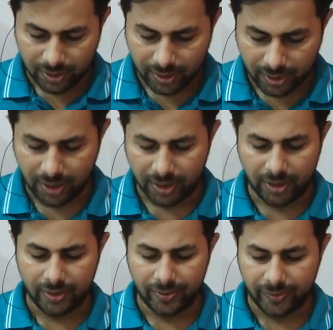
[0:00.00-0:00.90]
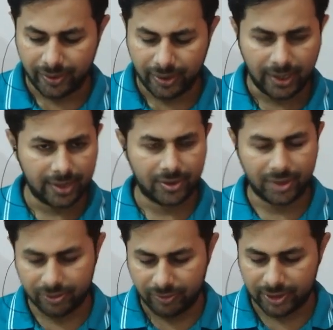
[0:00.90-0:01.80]
the
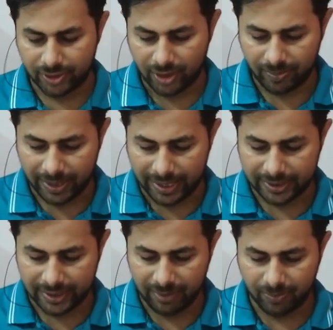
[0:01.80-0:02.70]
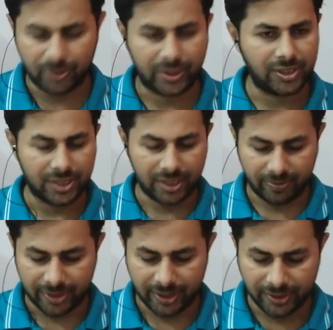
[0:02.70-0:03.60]
electrons will stop at same potential
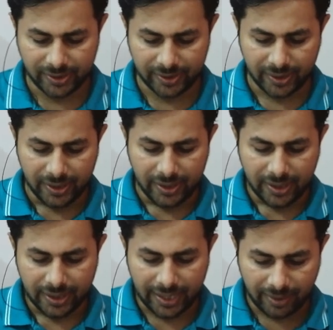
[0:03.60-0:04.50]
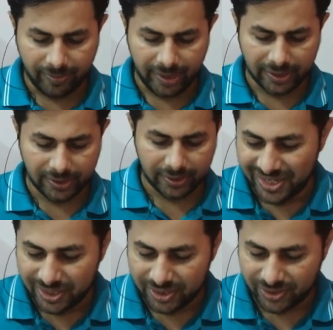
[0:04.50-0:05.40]
difference. That means,
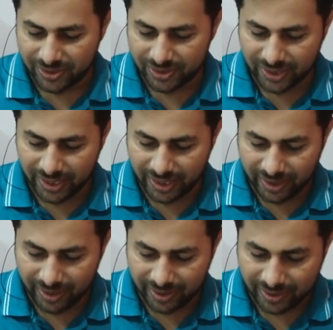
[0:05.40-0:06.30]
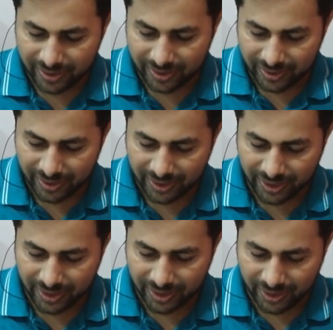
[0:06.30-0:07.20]
so see
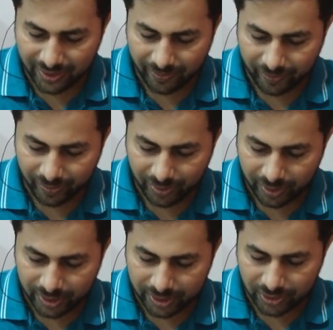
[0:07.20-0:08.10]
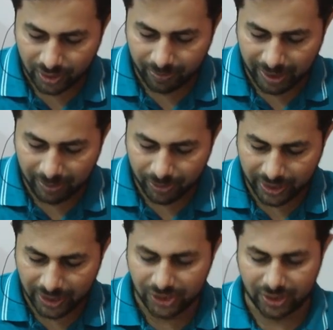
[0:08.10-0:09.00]
here, the stopping
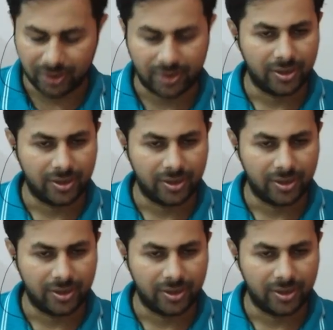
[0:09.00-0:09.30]
potential